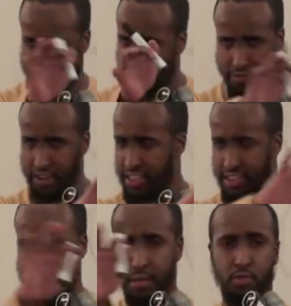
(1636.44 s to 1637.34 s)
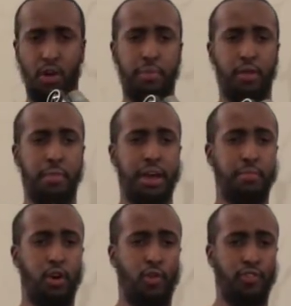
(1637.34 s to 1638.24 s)
Roughly the same as what Abdurrahman
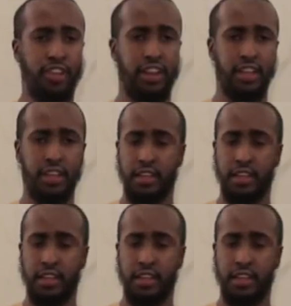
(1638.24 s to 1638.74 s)
ibn Auf said.